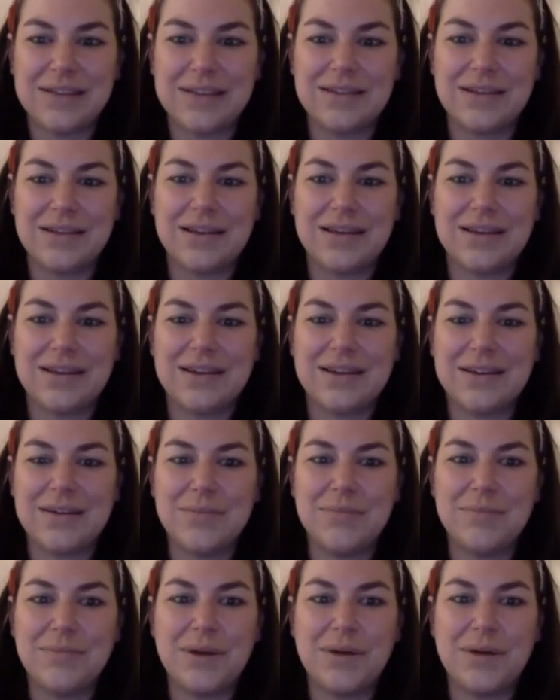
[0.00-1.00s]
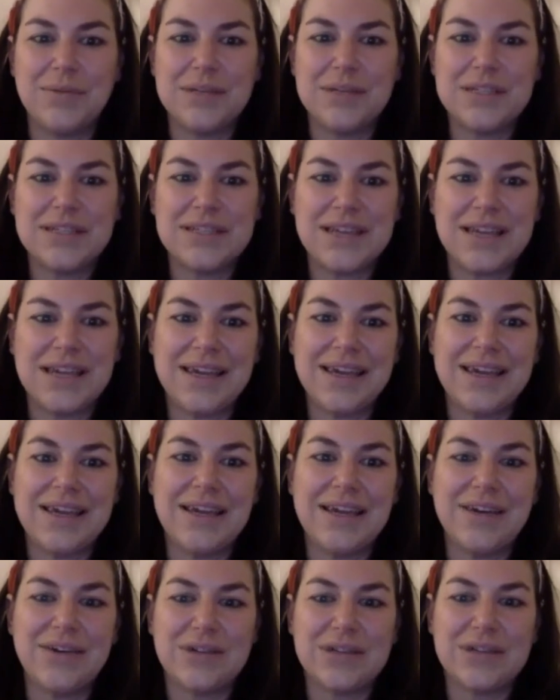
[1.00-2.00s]
boba
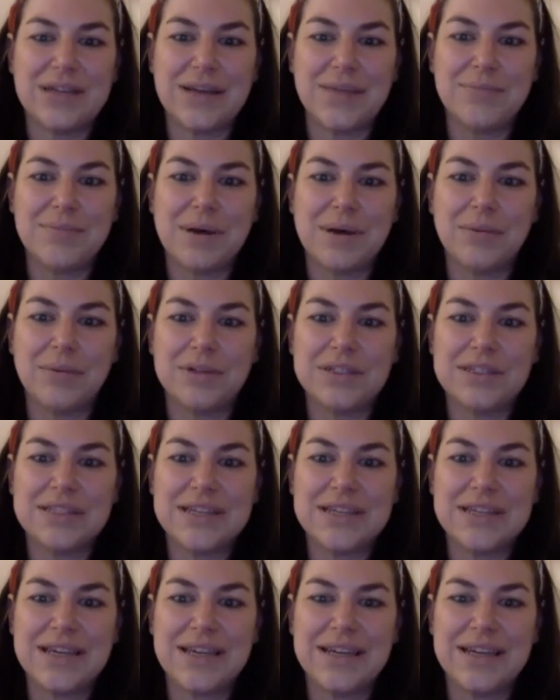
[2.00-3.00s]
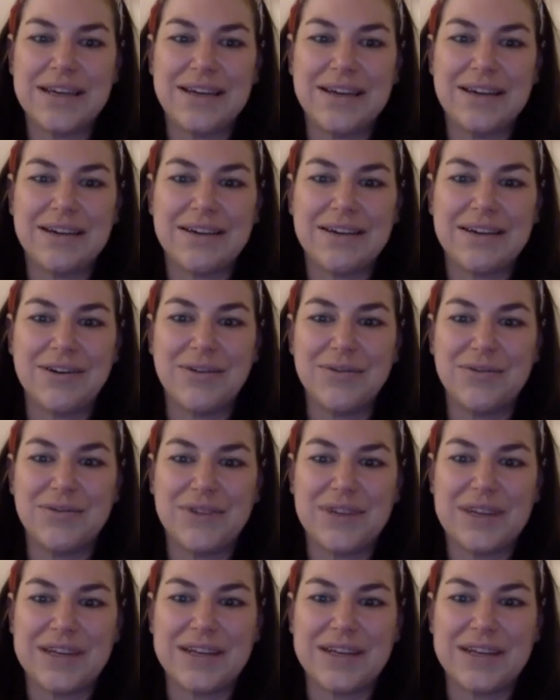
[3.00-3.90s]
tea or like bubble tea, kind of